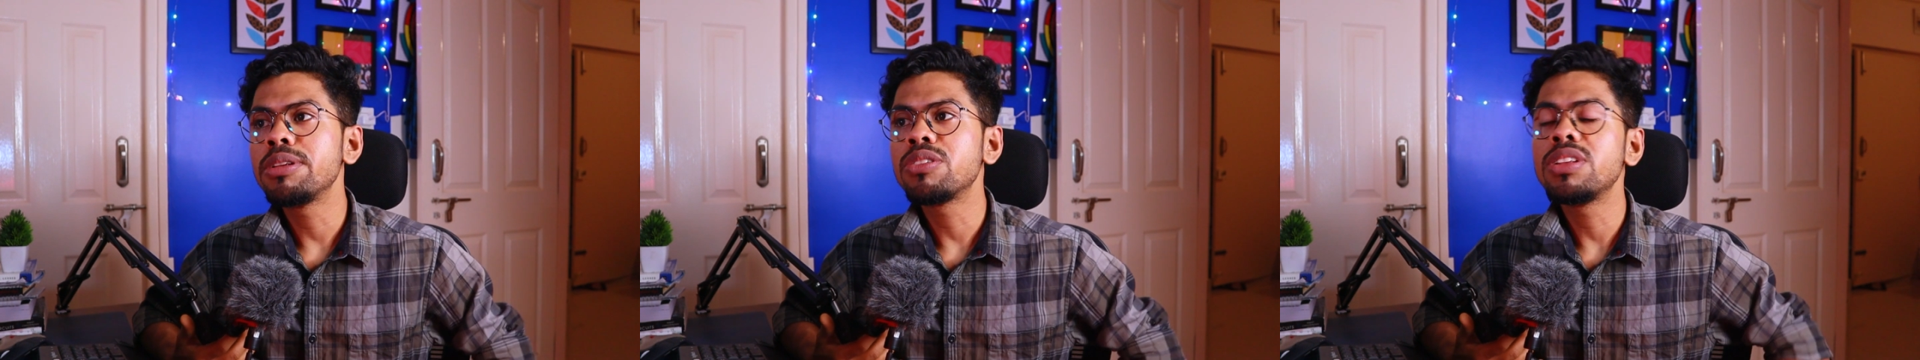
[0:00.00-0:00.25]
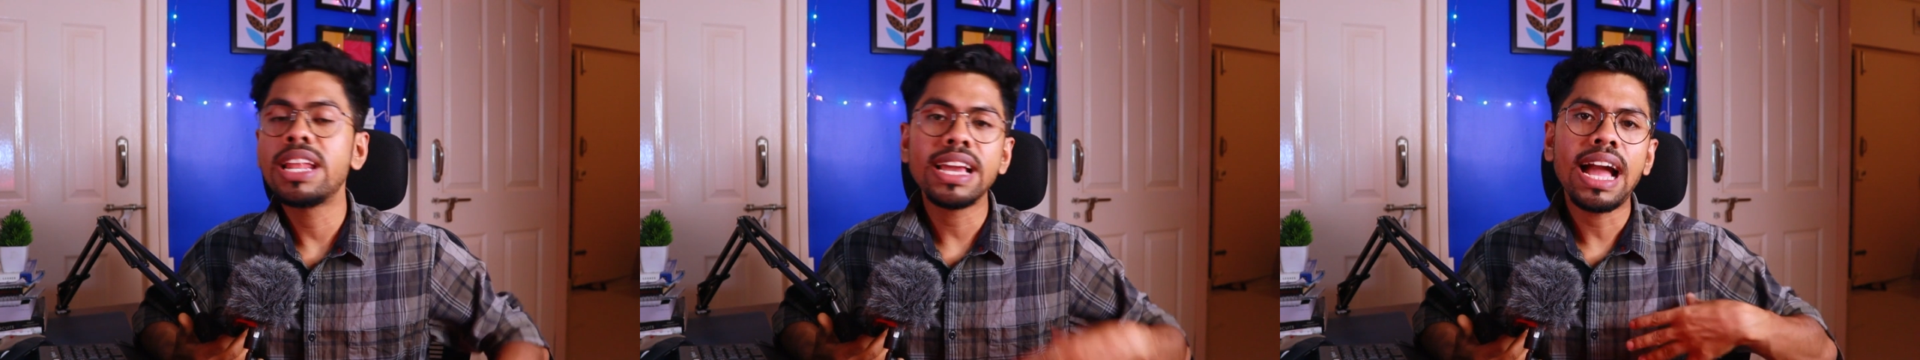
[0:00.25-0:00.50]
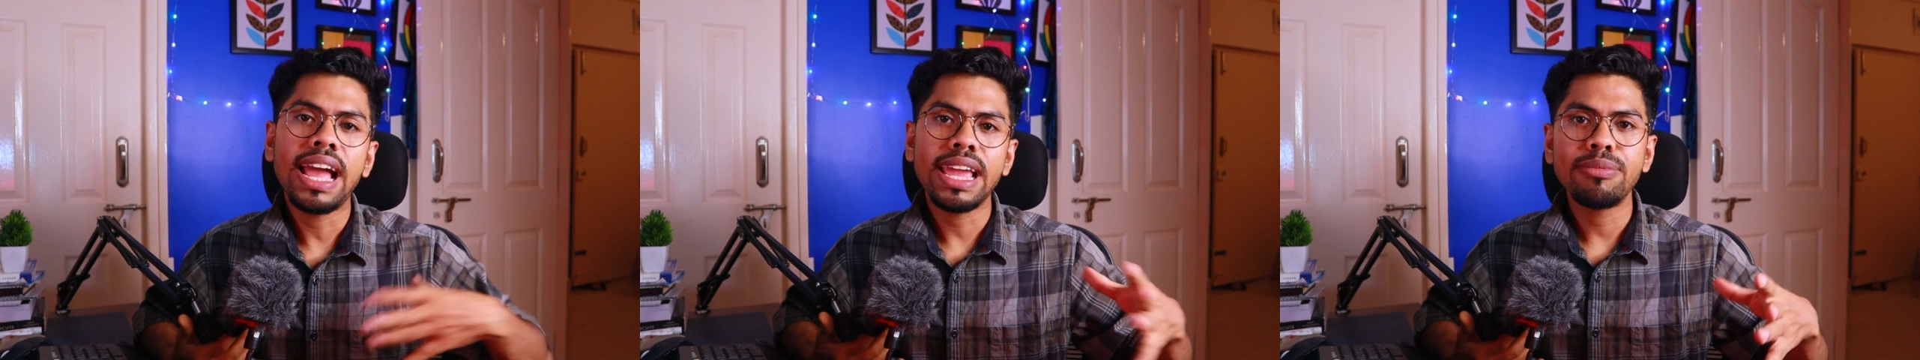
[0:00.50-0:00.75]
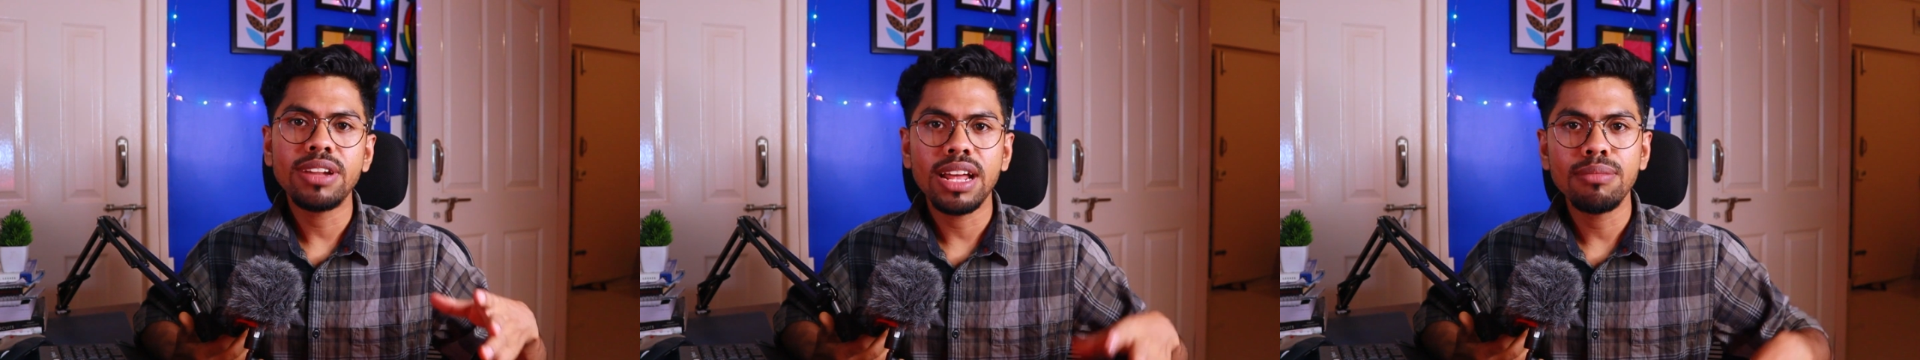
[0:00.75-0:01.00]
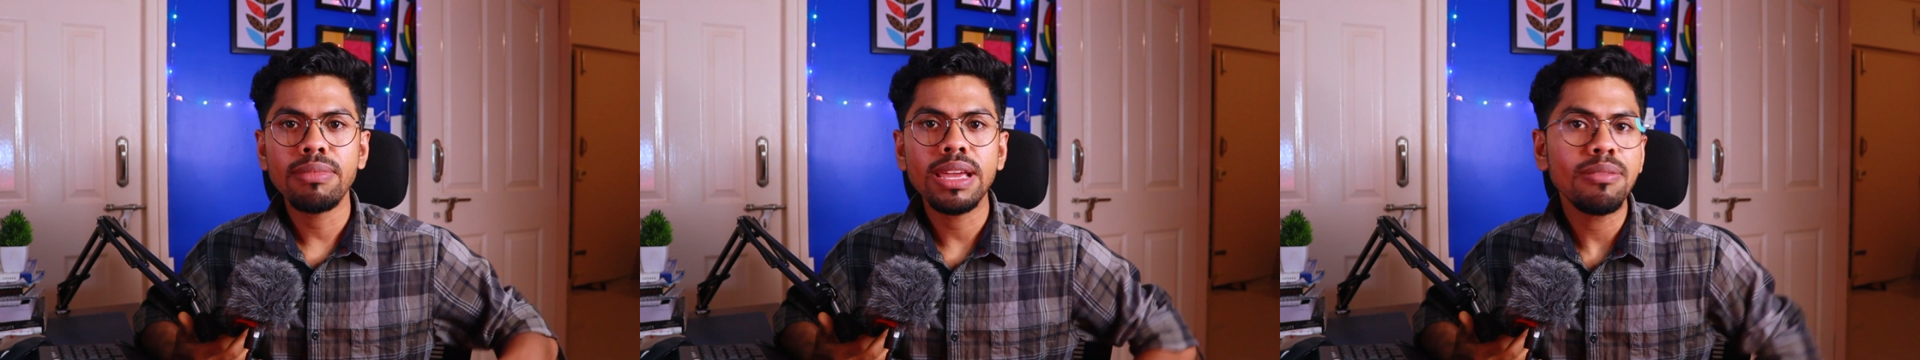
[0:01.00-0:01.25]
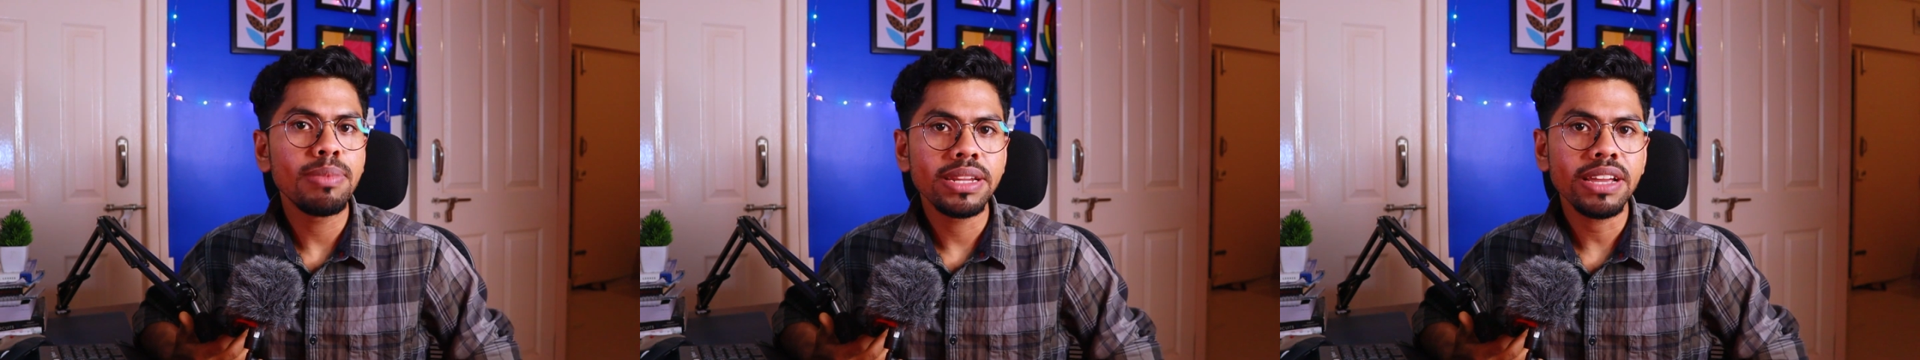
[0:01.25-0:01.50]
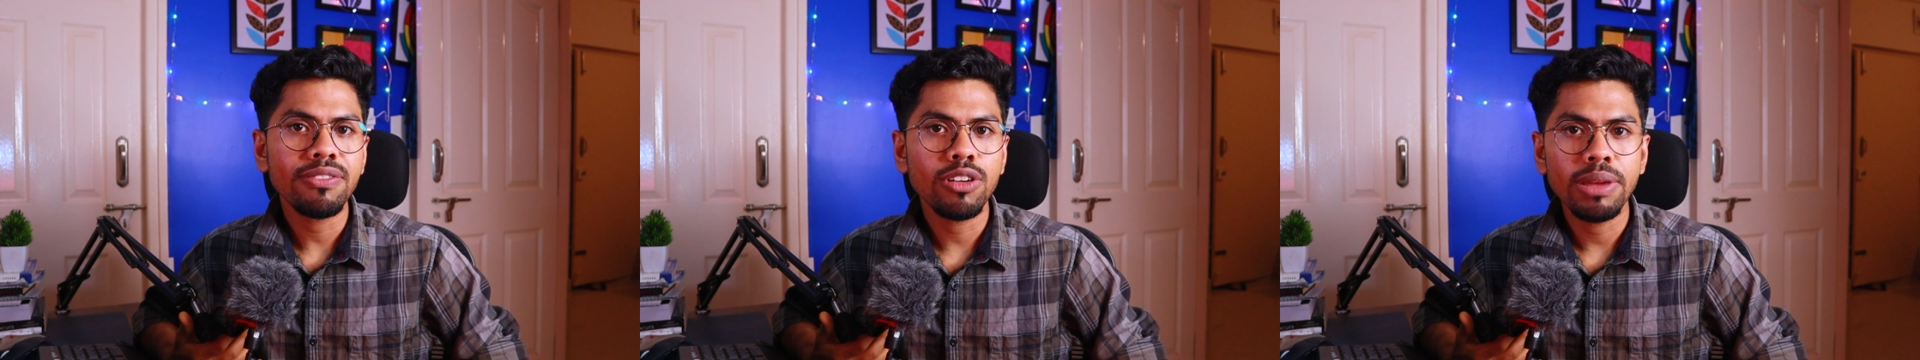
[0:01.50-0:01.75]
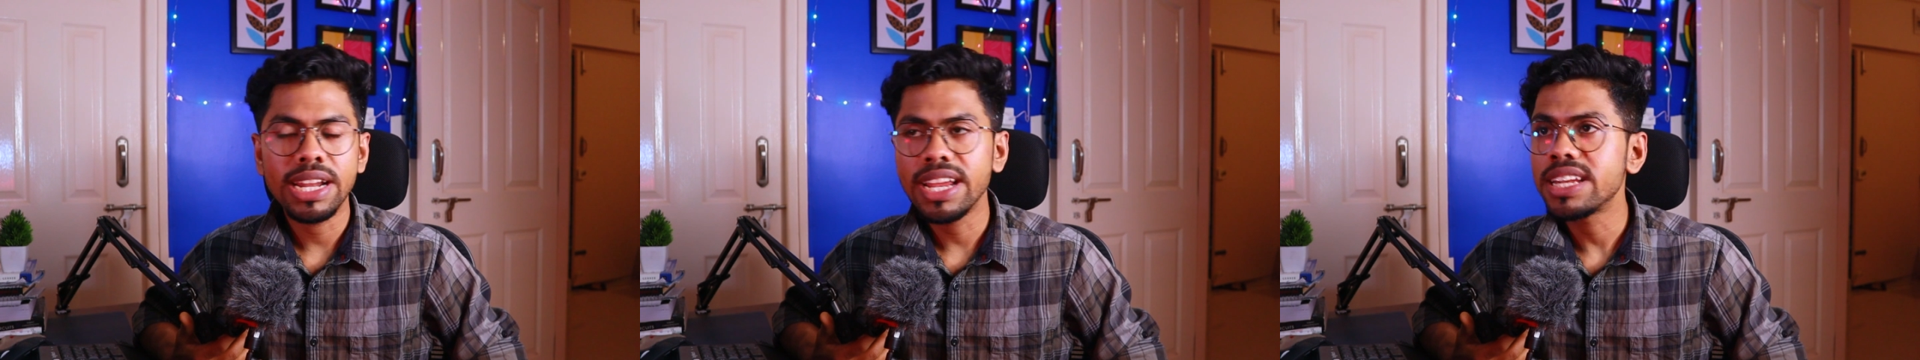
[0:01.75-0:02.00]
between like I have done my btech
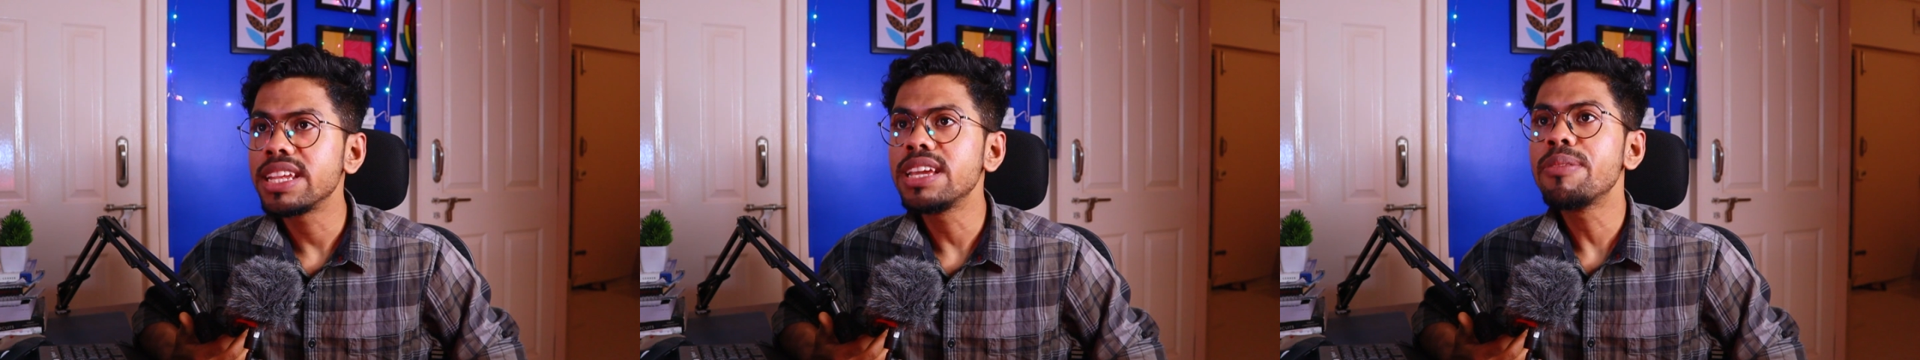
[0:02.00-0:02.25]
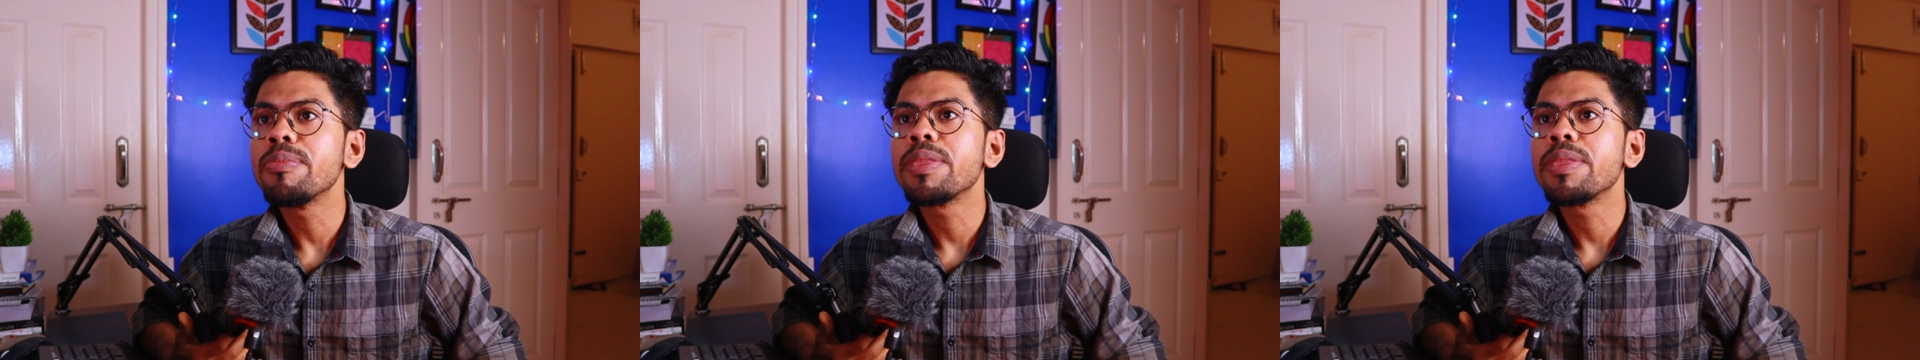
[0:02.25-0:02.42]
from NIT